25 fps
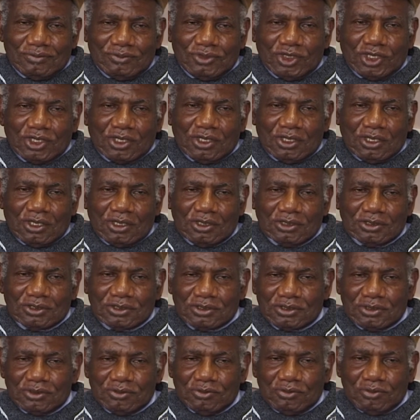
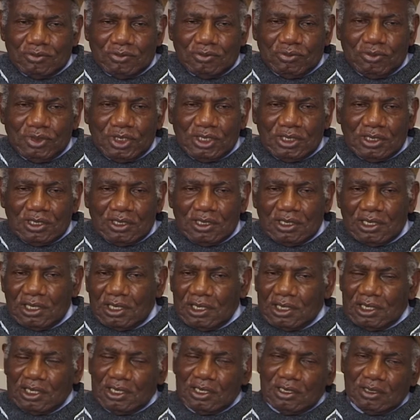because being a
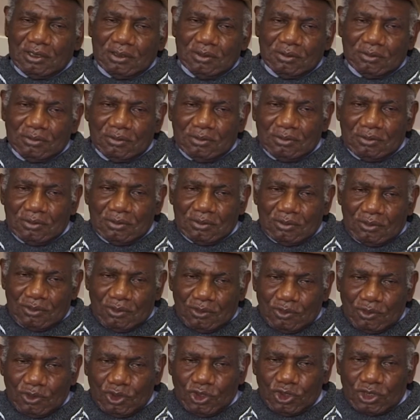
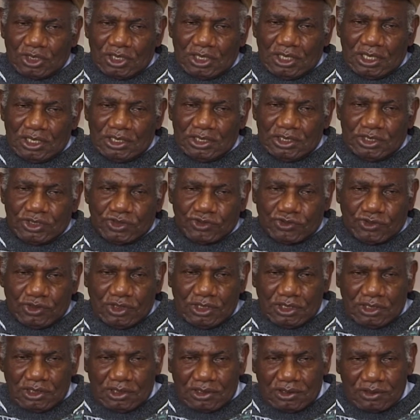working on the
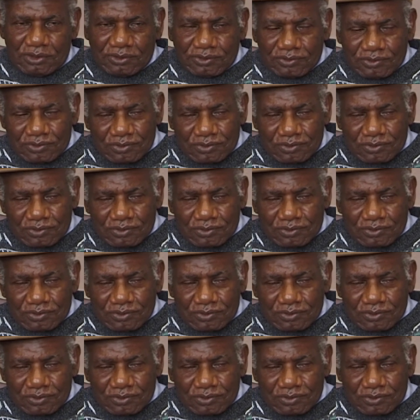train,